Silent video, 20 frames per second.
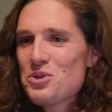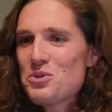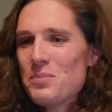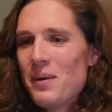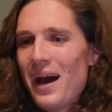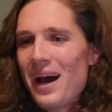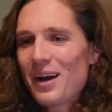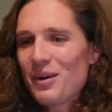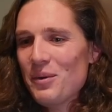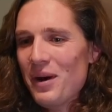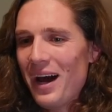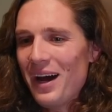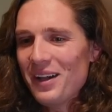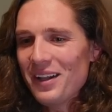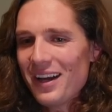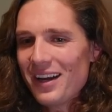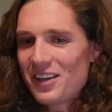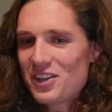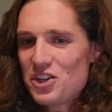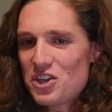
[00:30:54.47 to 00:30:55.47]
is back when I
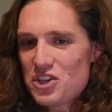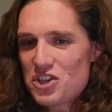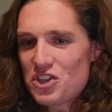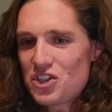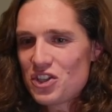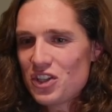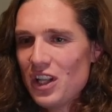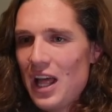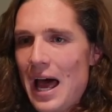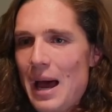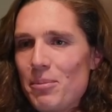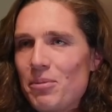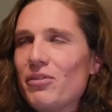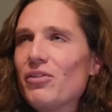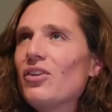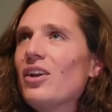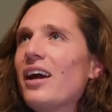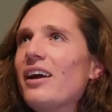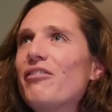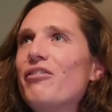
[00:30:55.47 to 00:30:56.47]
like just slept
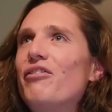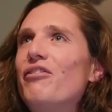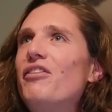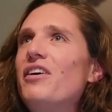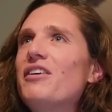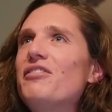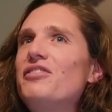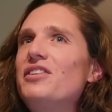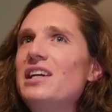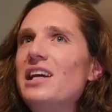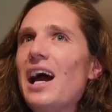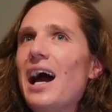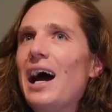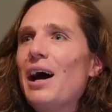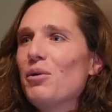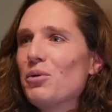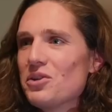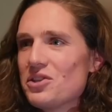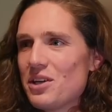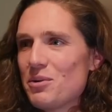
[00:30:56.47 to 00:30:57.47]
for like fifty
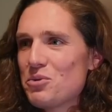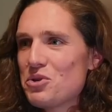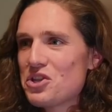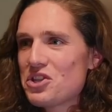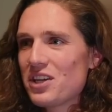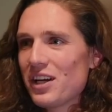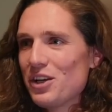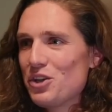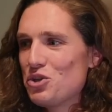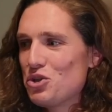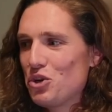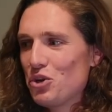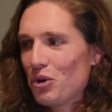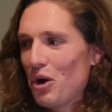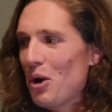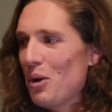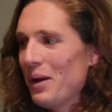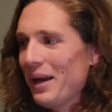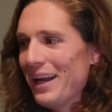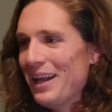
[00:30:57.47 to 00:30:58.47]
hours. I was just like
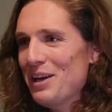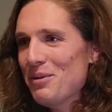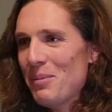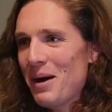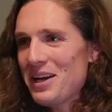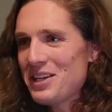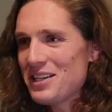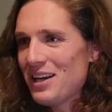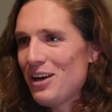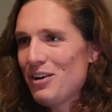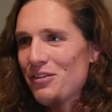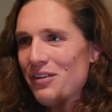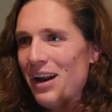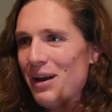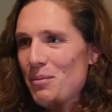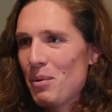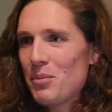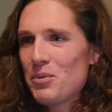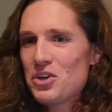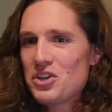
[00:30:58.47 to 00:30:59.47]
growing into myself. And uh-huh.
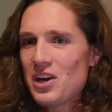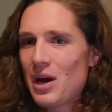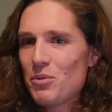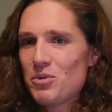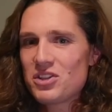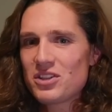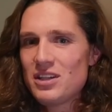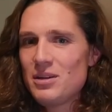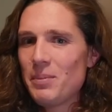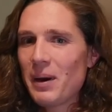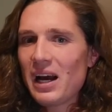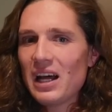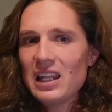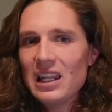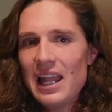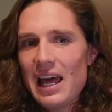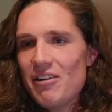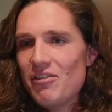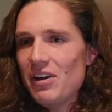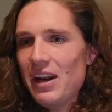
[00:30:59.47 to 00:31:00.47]
I remember just, I would sleep like
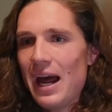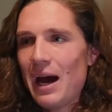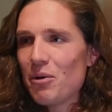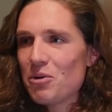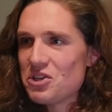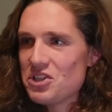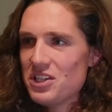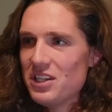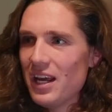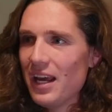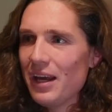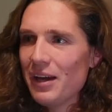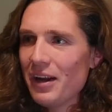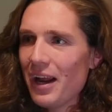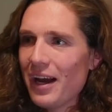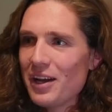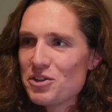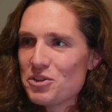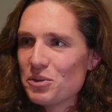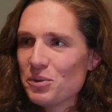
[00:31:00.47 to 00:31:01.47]
eleven hours a day in oh
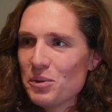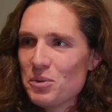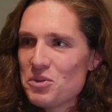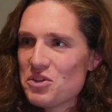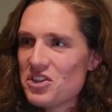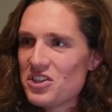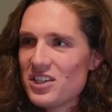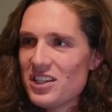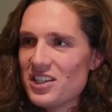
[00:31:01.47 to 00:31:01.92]
high school. God. It was just